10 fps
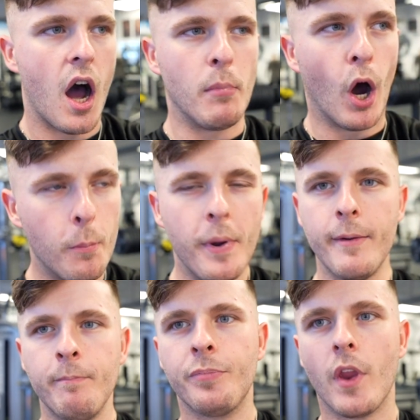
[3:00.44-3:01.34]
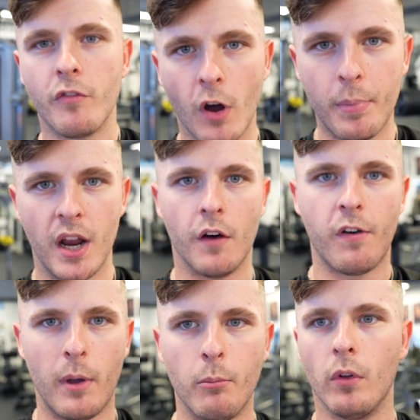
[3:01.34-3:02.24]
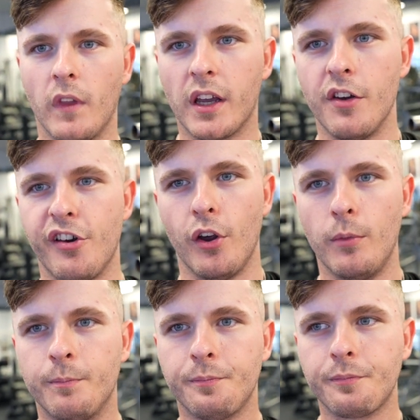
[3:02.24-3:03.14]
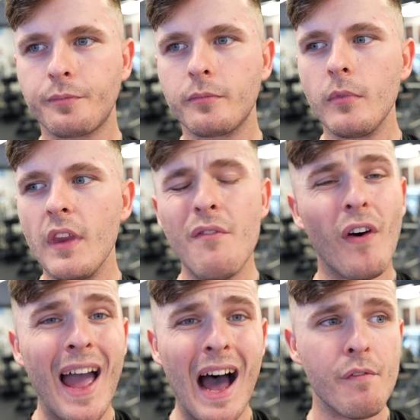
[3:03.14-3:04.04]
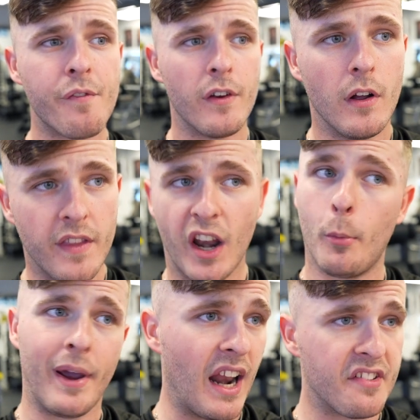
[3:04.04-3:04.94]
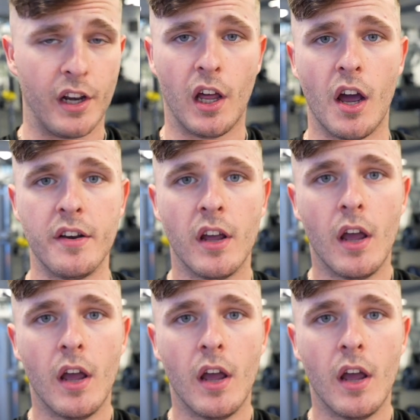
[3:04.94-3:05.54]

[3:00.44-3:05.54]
I'm hoping I've not bitten off a bit more than I can chew. If I have, then it'll be a lesson learned.